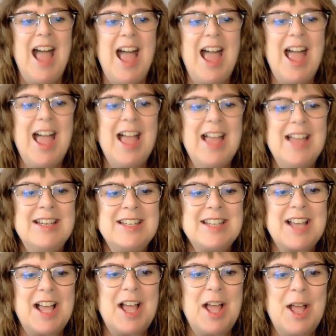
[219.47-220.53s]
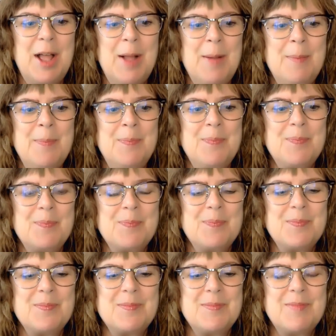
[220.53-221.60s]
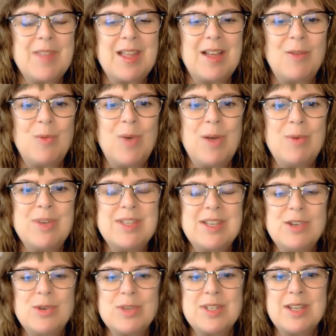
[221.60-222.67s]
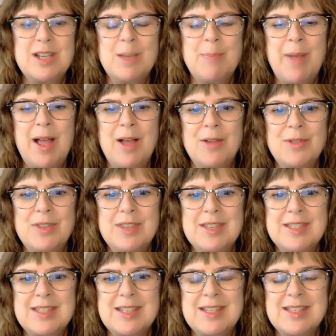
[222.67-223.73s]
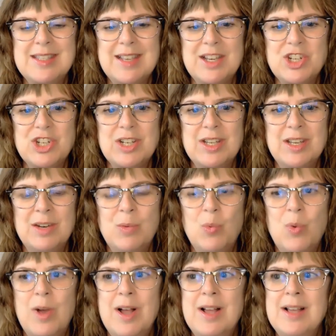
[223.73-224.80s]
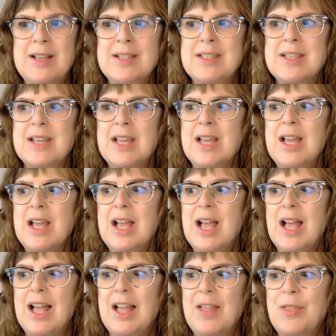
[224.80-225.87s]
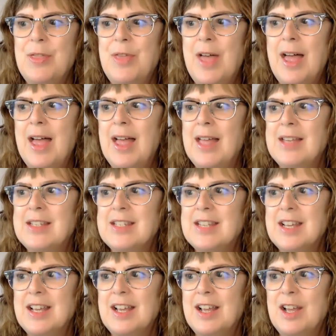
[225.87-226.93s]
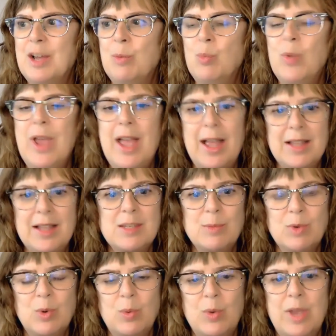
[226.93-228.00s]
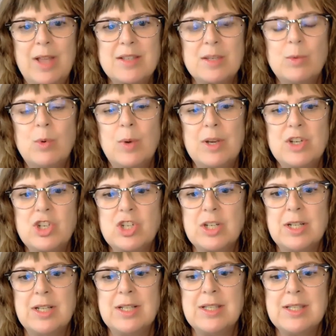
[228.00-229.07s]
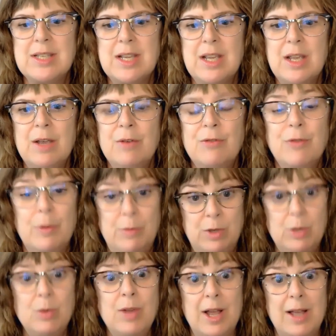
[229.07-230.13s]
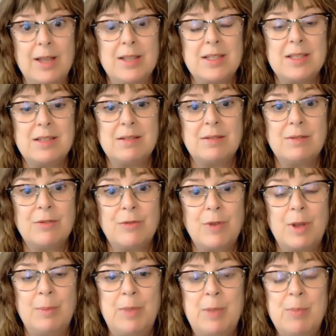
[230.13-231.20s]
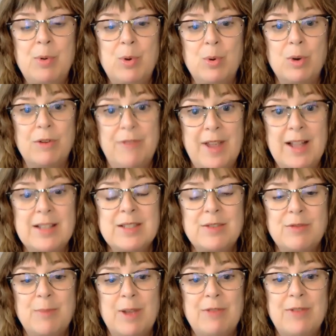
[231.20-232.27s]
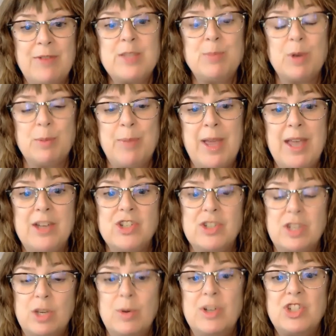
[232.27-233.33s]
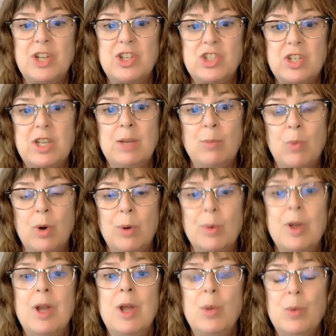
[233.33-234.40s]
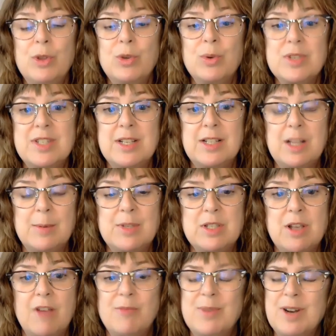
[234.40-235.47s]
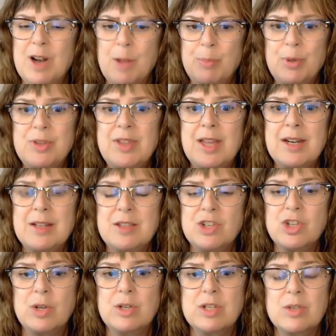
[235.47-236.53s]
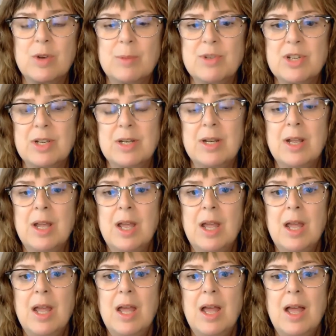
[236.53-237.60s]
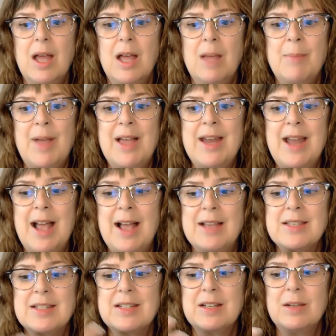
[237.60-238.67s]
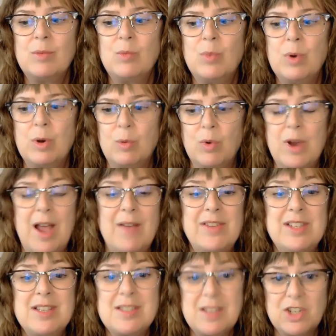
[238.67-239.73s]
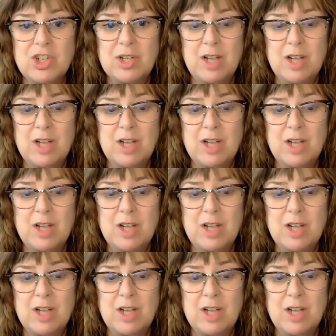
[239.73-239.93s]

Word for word: and um, what was interesting about this session was that um, we had some we had some questions from you guys from people who are fans of my Facebook page, QHHT and More, with Christi Clemons Hoffman, and I'll put that in the show description. Um, I'd asked, we're, we're having this session